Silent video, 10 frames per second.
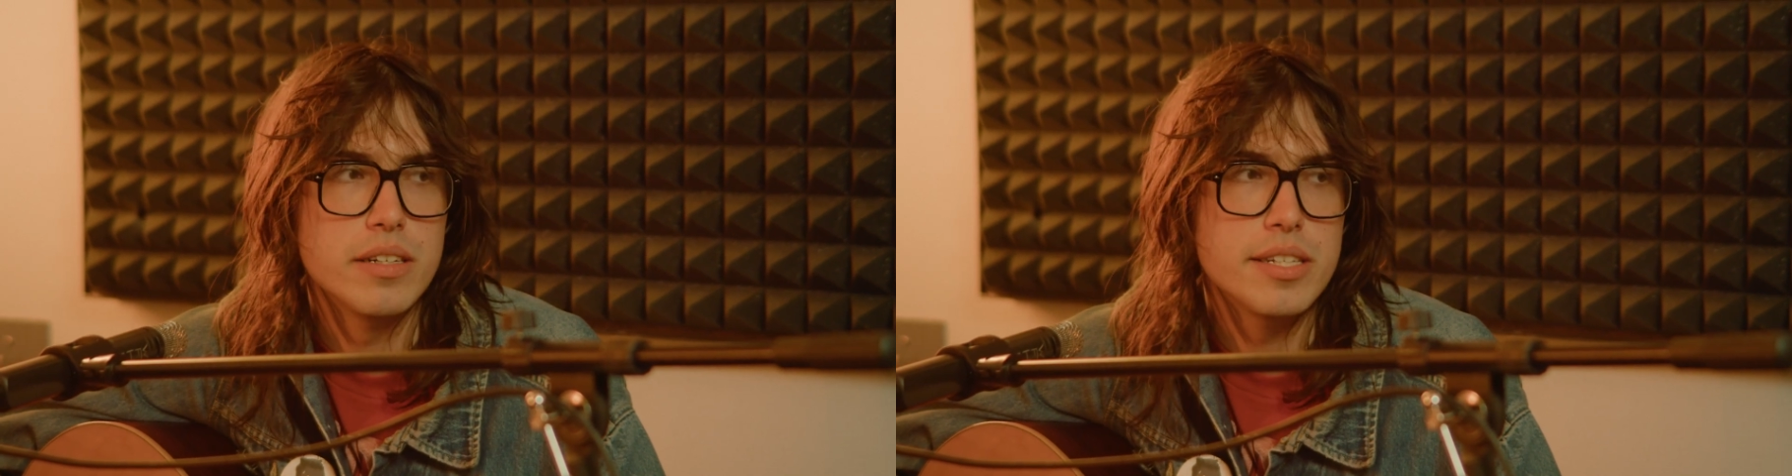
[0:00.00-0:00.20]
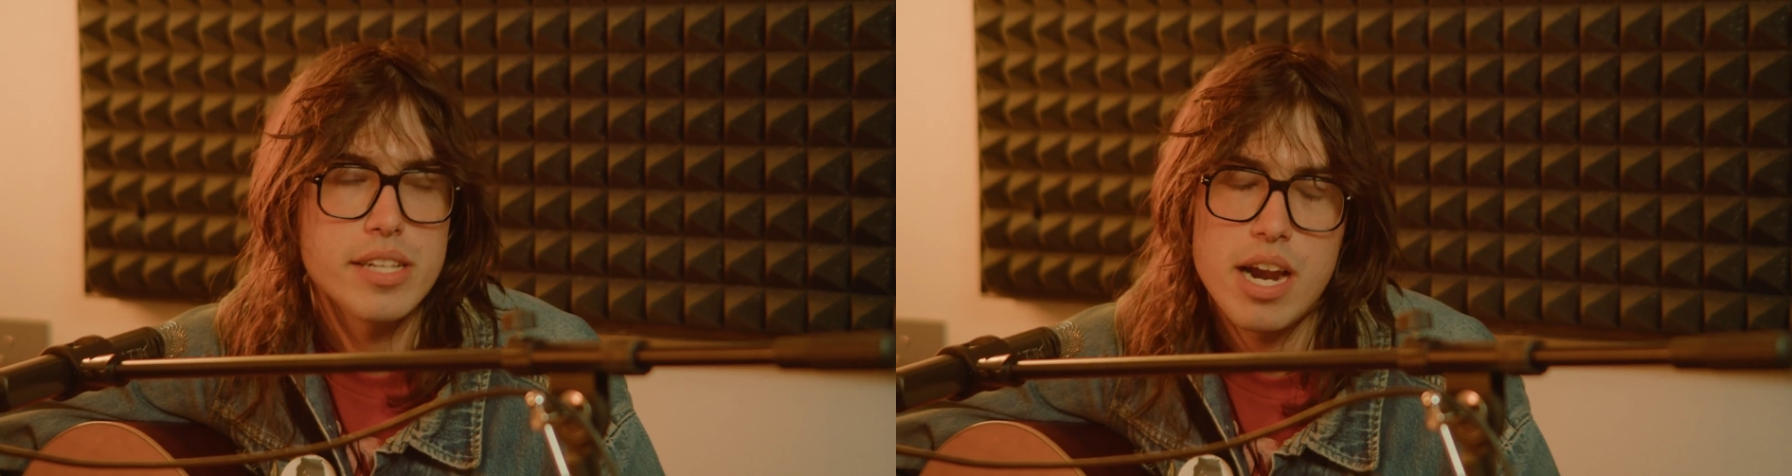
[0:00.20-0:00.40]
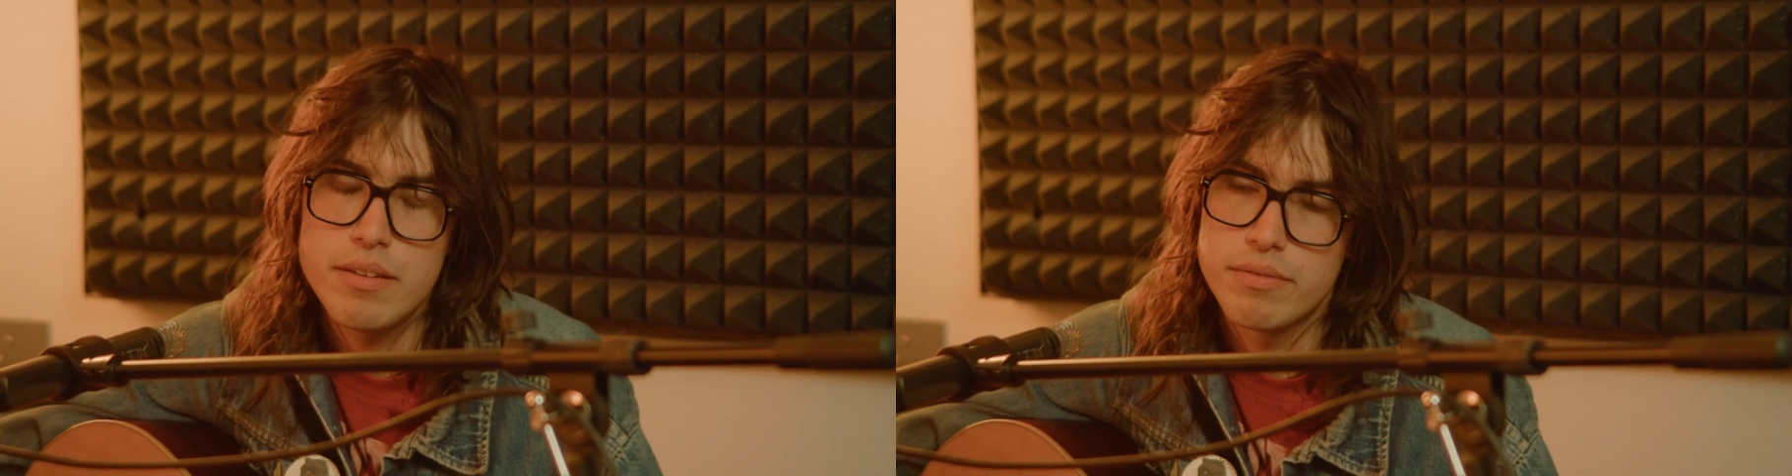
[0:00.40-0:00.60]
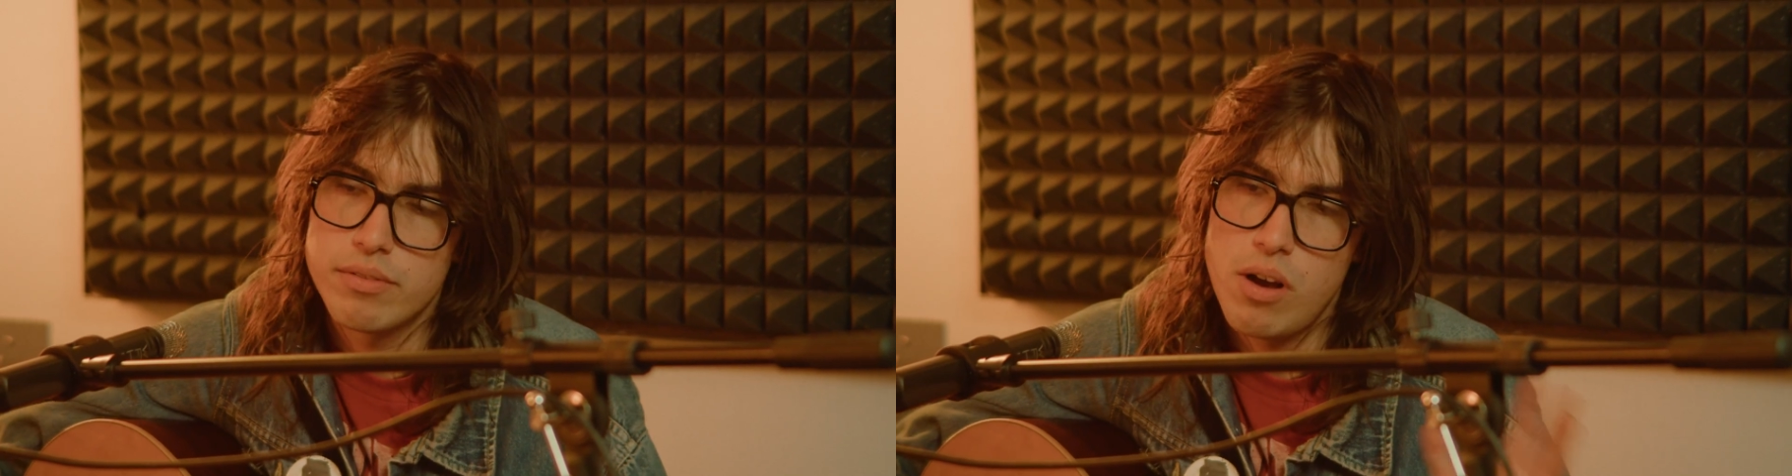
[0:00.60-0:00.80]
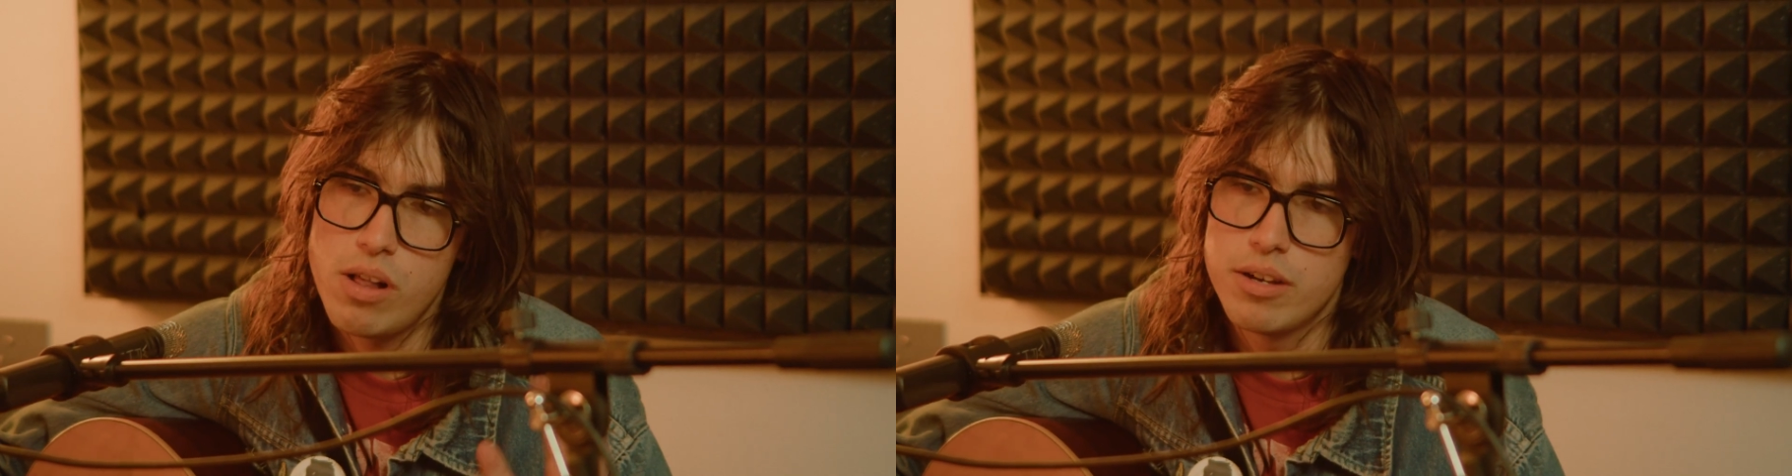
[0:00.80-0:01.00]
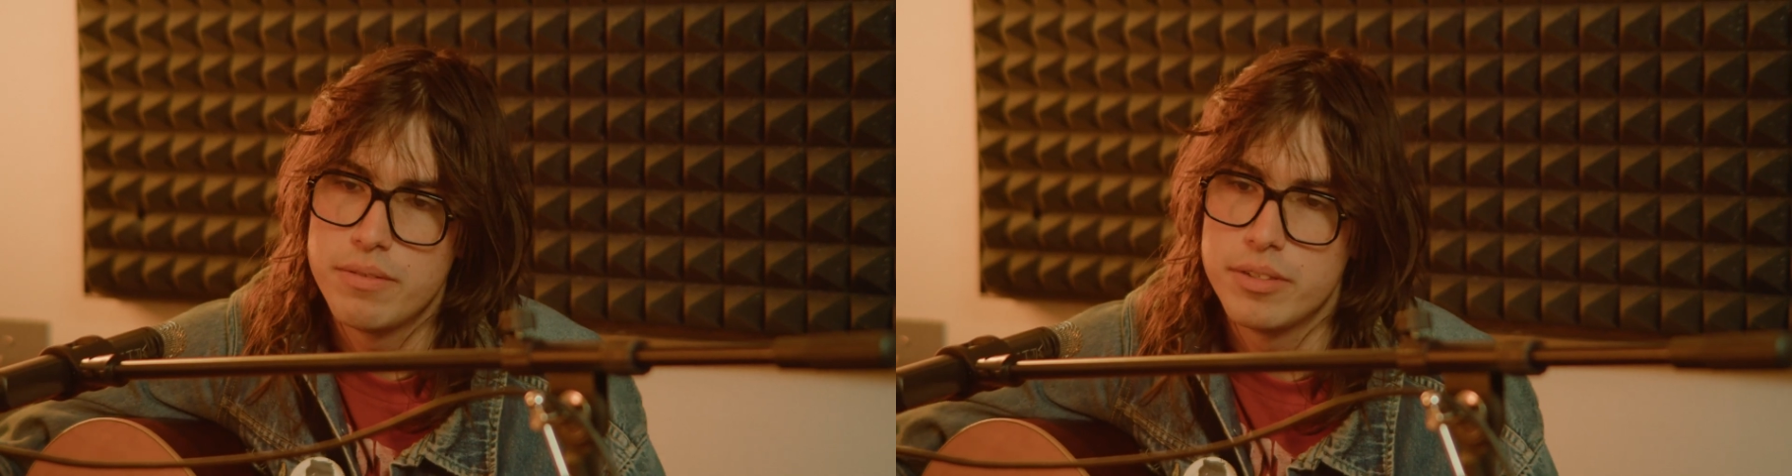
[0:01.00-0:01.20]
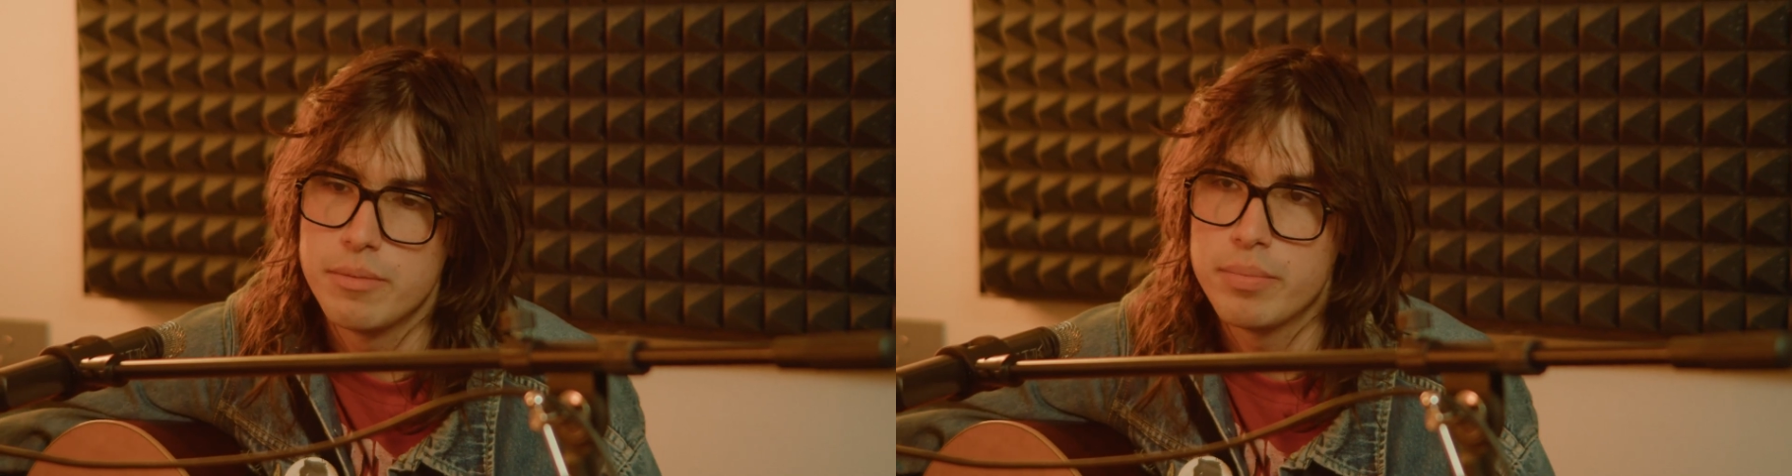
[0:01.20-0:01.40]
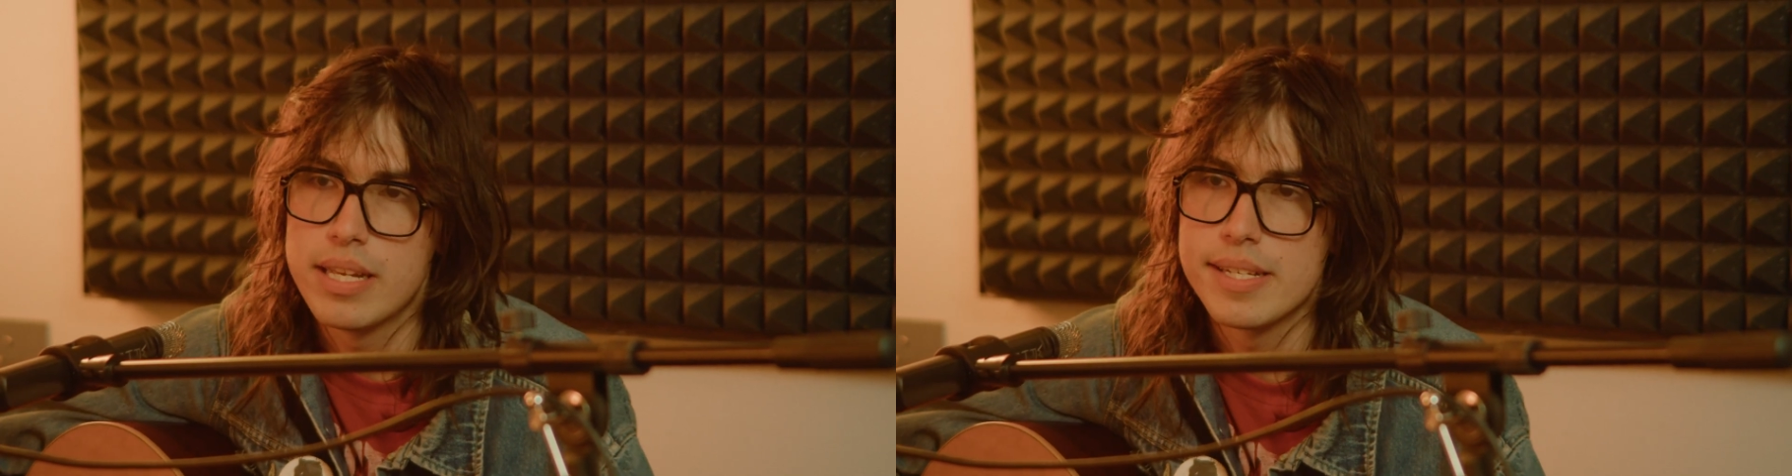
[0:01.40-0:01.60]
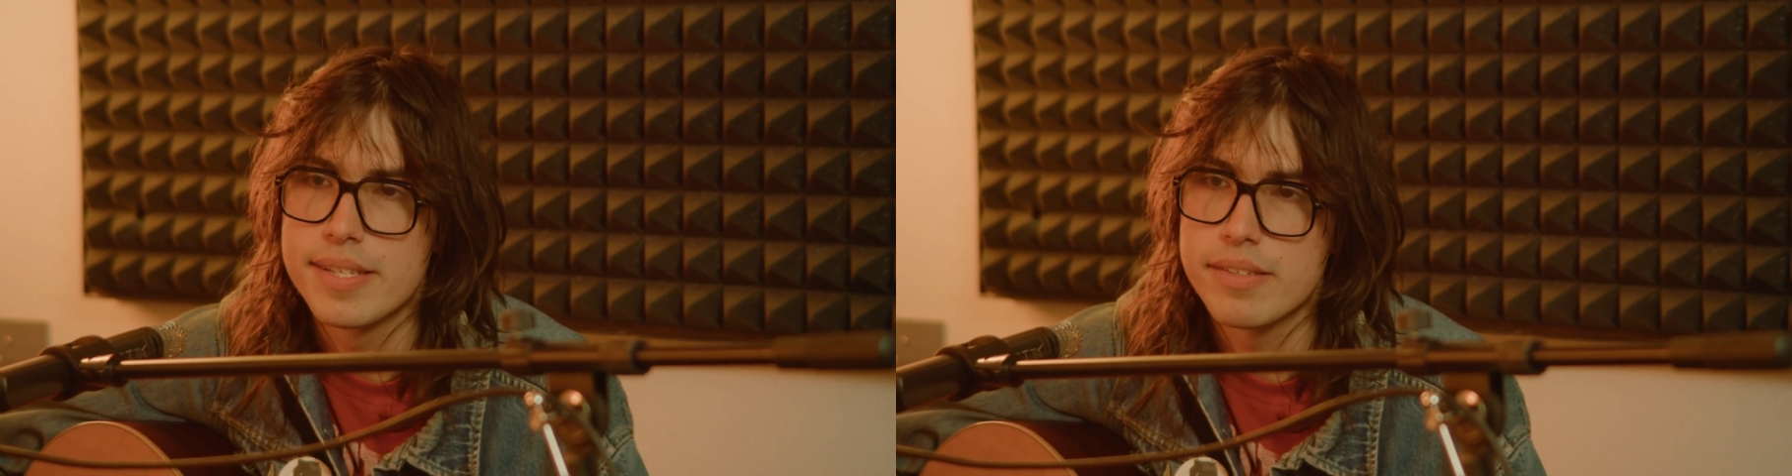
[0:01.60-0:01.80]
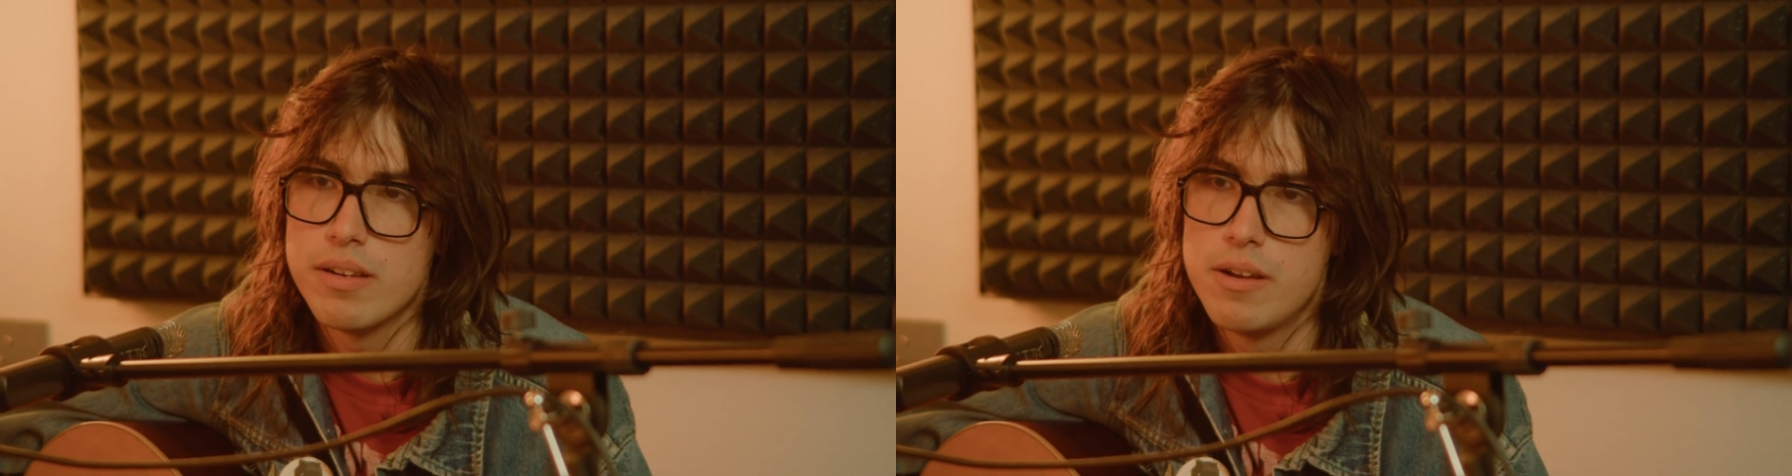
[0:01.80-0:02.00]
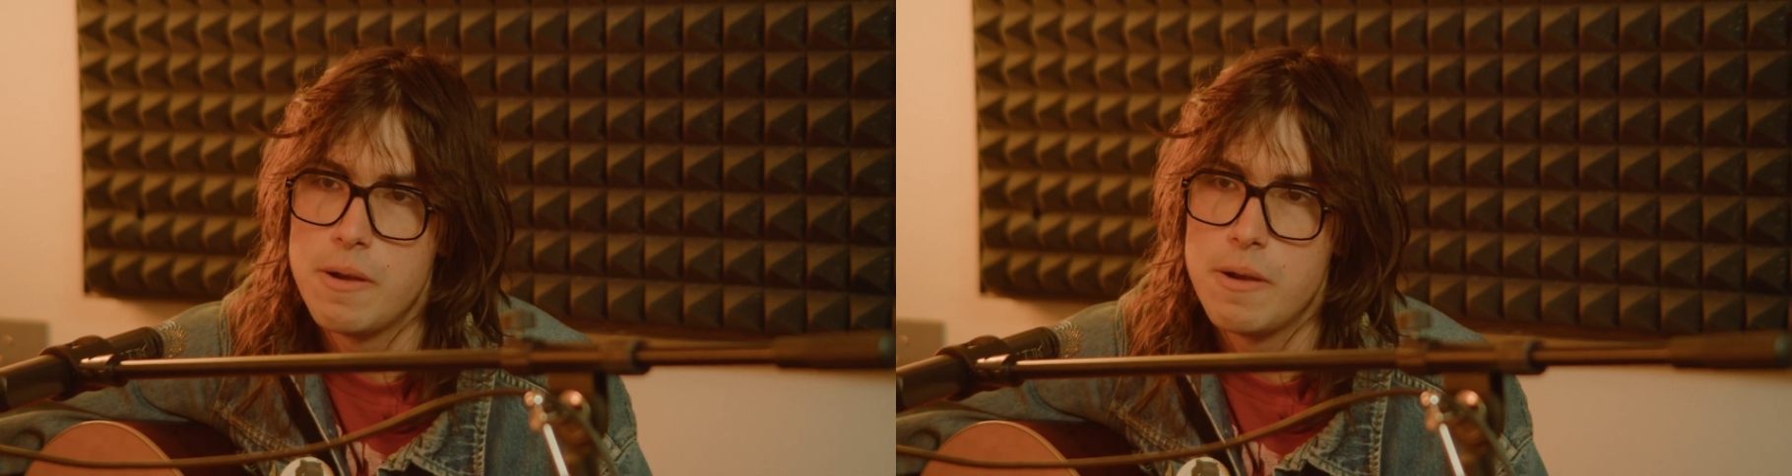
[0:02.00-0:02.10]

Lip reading: It's kind of all over the place.